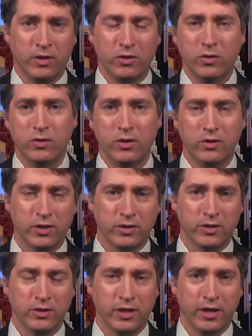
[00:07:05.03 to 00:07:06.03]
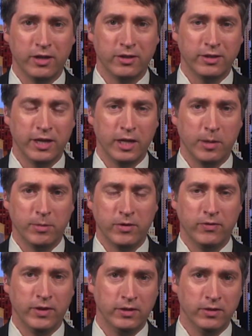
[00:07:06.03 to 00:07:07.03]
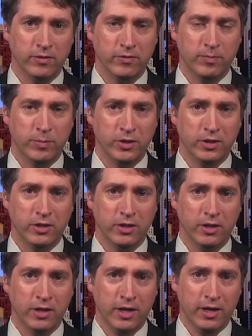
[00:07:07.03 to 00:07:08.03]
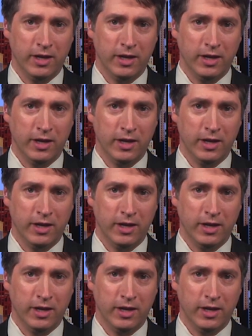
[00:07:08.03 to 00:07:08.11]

Union just decided to take up a defensive position